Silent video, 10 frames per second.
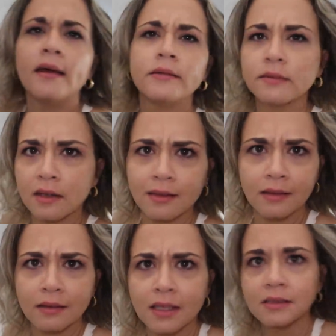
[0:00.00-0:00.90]
I
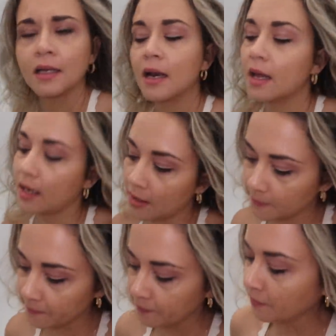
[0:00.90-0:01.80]
think that's the
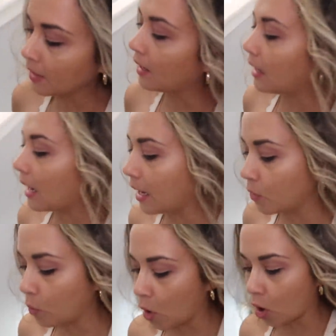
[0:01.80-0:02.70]
name. I
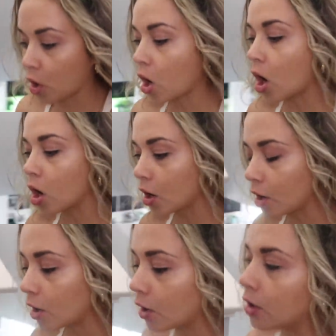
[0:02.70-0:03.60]
woke
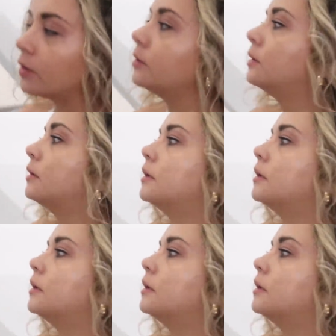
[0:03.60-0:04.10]
Coco,